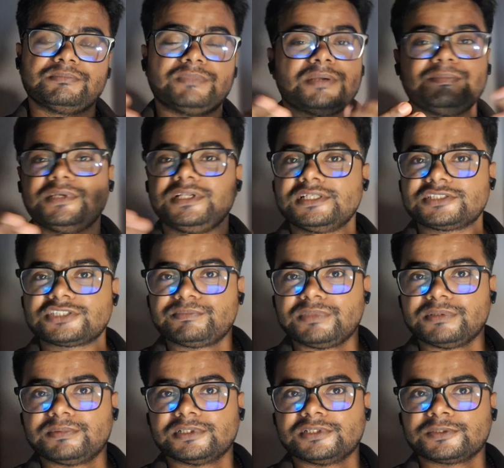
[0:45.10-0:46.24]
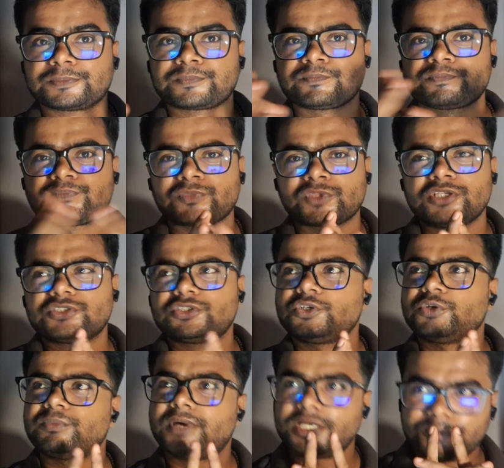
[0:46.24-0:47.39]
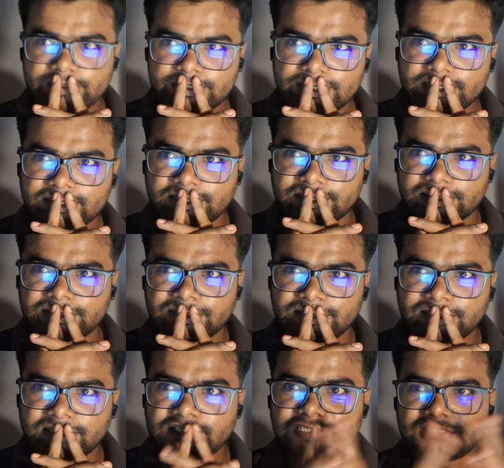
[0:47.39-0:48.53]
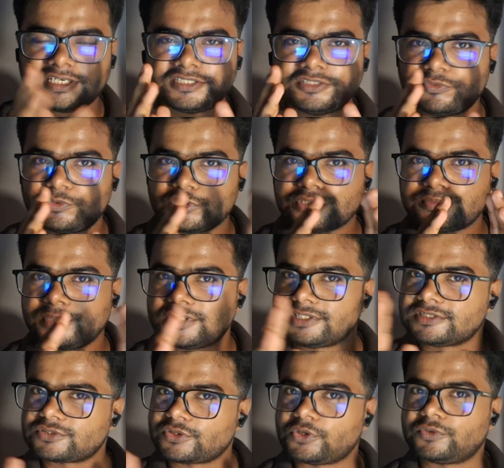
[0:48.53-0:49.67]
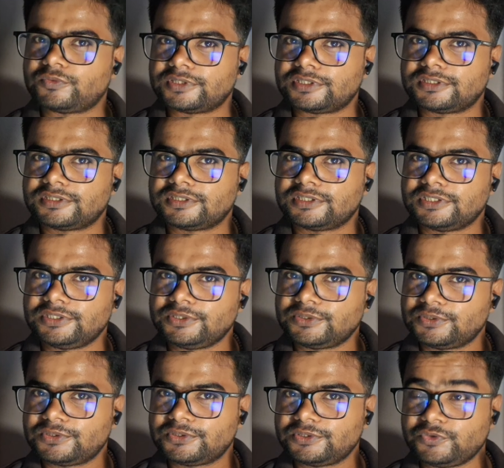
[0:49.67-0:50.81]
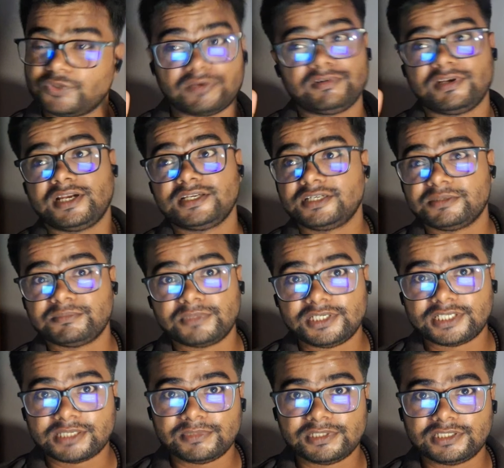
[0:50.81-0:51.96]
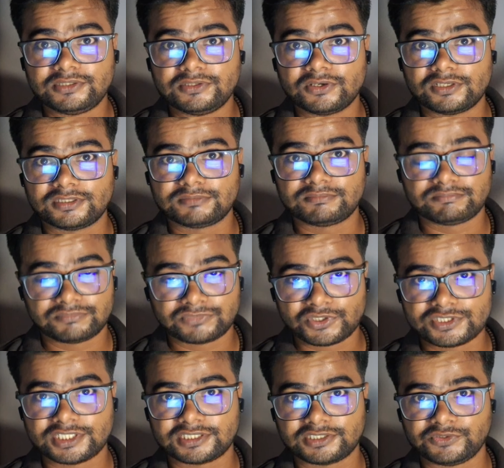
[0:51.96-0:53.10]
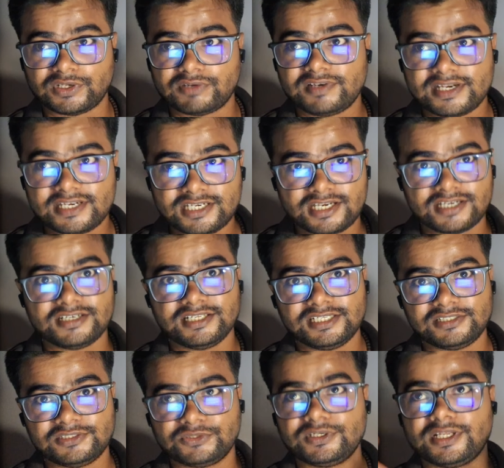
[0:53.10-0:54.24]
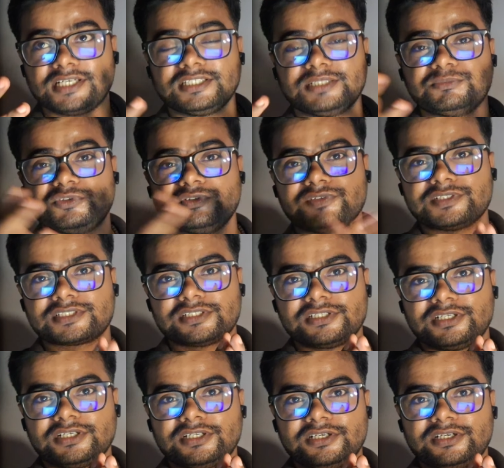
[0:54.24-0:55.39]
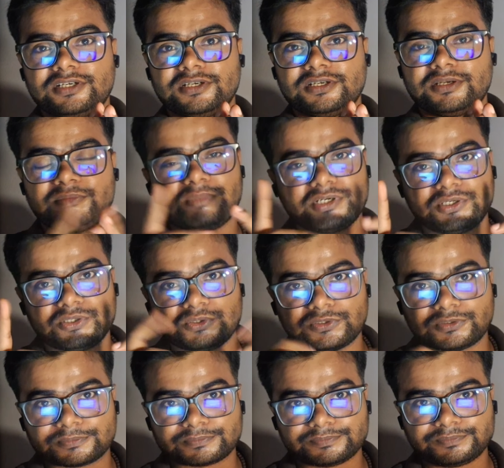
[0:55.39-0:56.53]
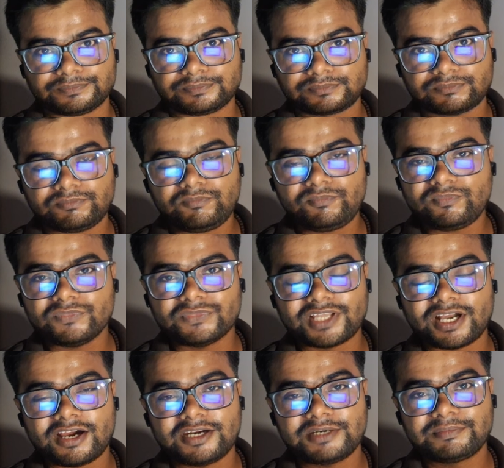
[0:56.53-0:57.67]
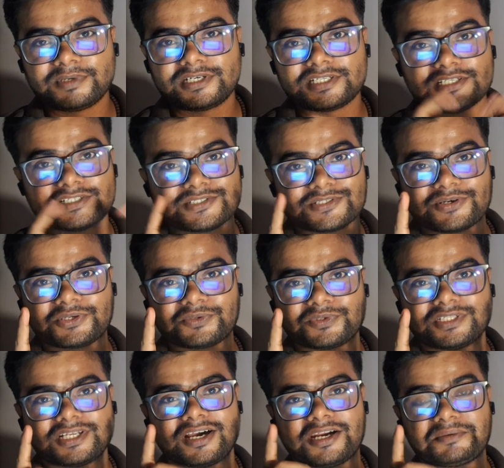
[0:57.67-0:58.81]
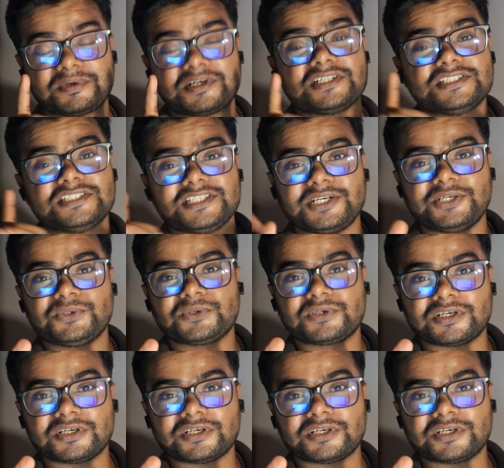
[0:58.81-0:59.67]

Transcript: by millions of people. So you might be thinking that the worst part is over. You have landed a multi-million dollar project, you have landed a deal to direct the movies. But no, the hard part is not over, the hard part is yet to